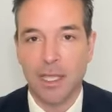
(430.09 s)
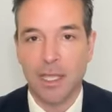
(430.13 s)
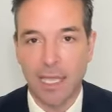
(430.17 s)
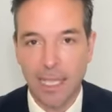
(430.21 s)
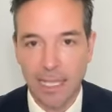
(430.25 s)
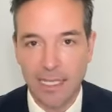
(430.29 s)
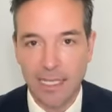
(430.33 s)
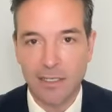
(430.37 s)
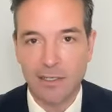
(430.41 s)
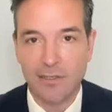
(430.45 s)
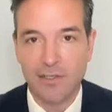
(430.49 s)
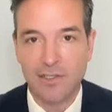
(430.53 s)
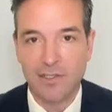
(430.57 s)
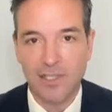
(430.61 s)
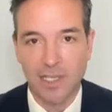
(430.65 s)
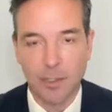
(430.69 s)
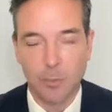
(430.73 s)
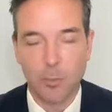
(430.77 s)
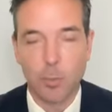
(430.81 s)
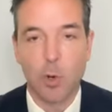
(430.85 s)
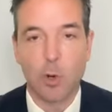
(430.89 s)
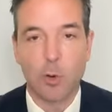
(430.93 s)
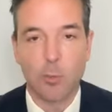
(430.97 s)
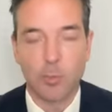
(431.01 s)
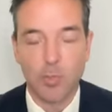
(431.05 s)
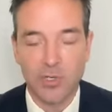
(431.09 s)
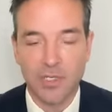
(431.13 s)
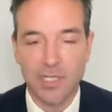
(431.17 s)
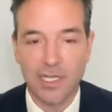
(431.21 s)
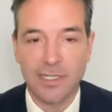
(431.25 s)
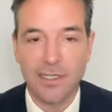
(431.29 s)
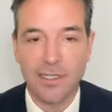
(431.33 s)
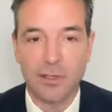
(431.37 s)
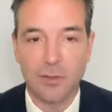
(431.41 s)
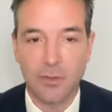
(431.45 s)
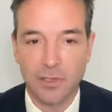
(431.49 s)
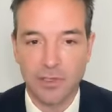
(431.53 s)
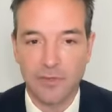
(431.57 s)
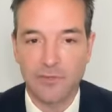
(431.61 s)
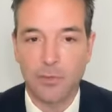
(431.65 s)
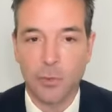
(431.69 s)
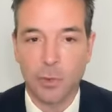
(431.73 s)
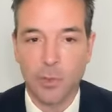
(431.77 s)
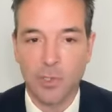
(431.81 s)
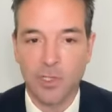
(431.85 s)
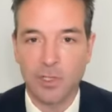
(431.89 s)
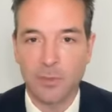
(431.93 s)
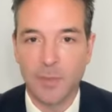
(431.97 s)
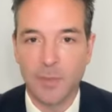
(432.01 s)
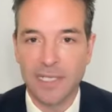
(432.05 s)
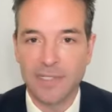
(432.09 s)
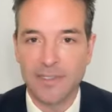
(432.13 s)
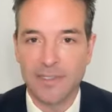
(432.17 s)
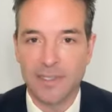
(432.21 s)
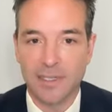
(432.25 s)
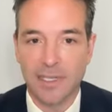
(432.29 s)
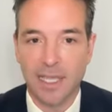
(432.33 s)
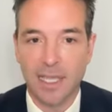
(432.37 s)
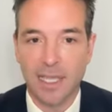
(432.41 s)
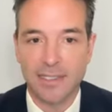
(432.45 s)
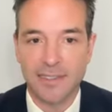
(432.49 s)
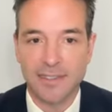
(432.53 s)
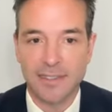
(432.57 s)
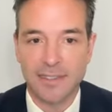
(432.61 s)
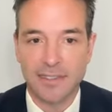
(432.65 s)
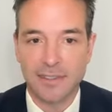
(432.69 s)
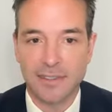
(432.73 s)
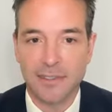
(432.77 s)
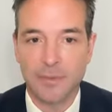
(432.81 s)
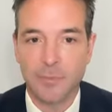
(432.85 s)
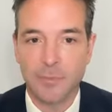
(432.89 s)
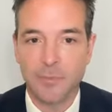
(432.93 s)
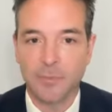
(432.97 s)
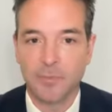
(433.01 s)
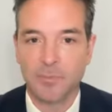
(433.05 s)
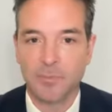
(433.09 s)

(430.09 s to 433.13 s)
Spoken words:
in Singapore, particularly for domestic cases.